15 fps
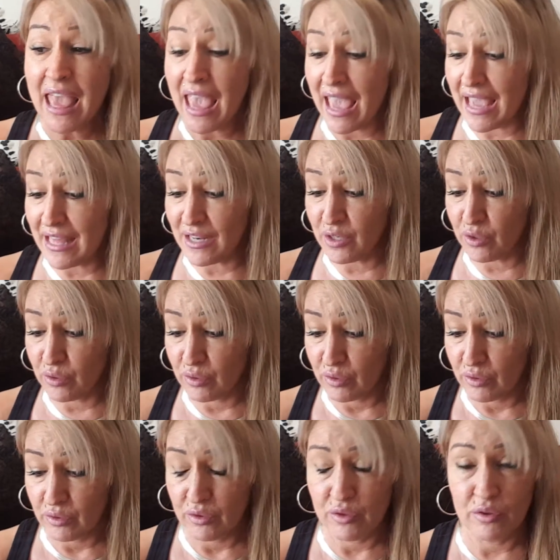And
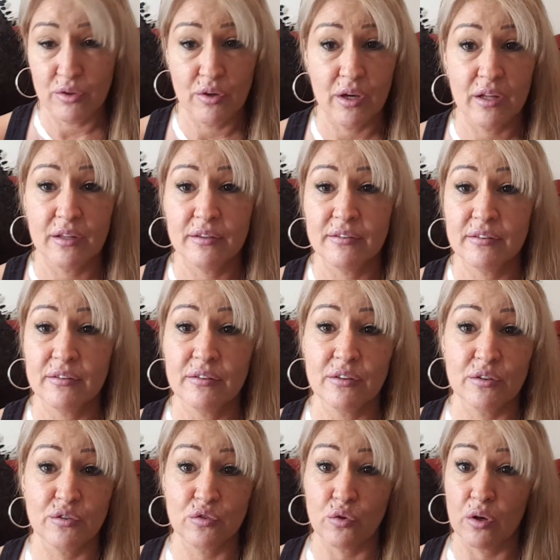you guys, the
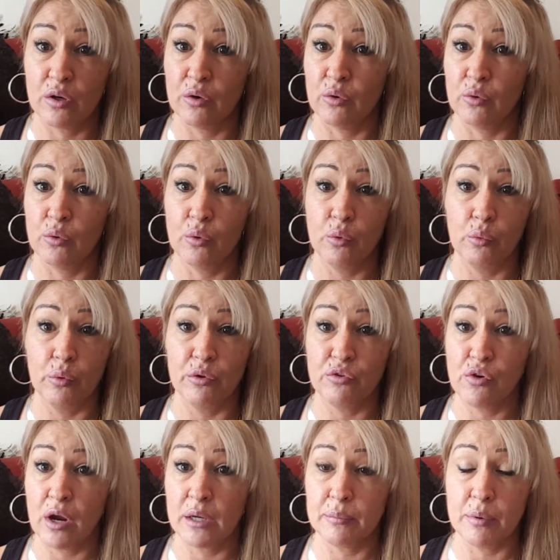struggle with
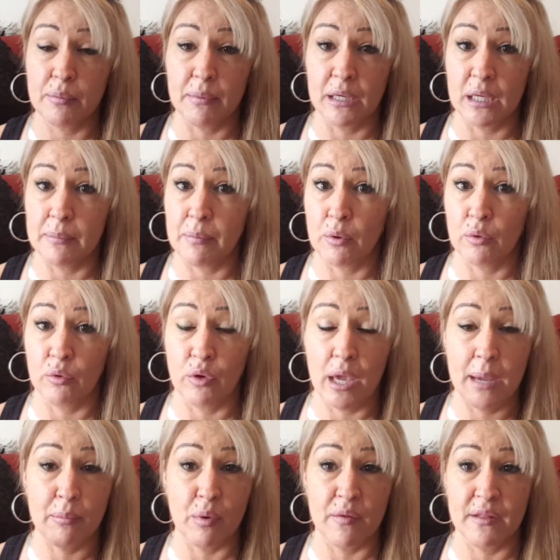trying to put makeup on
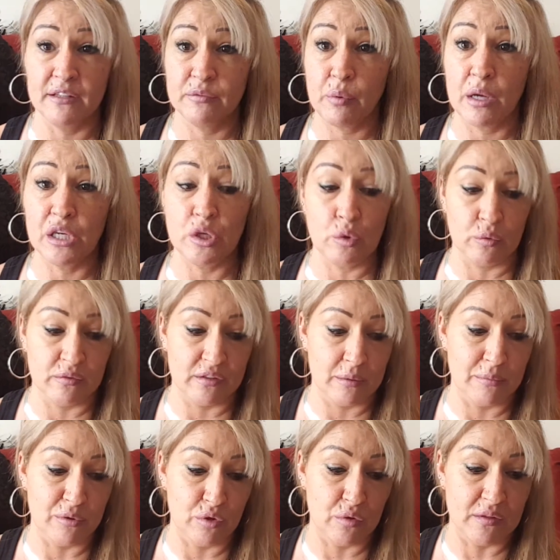camera, and that's why you don't see
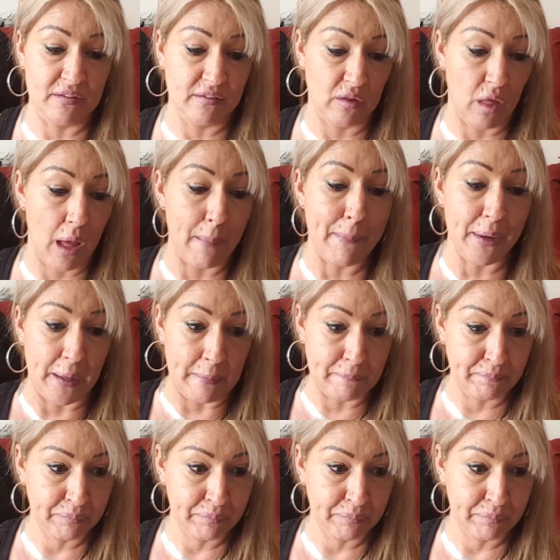me do this a lot. But